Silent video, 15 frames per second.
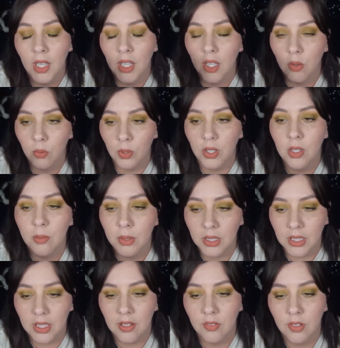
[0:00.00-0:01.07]
He really
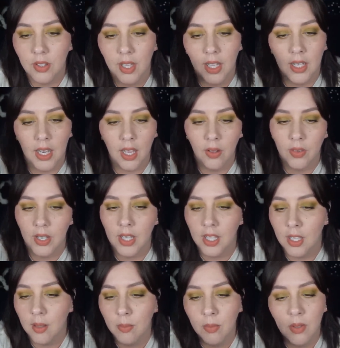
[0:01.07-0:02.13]
believed that now that
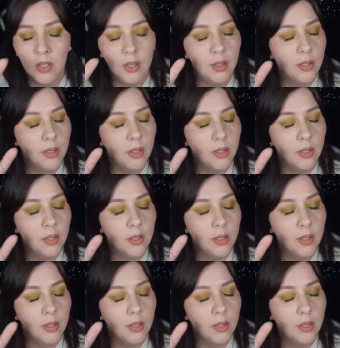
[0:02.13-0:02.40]
him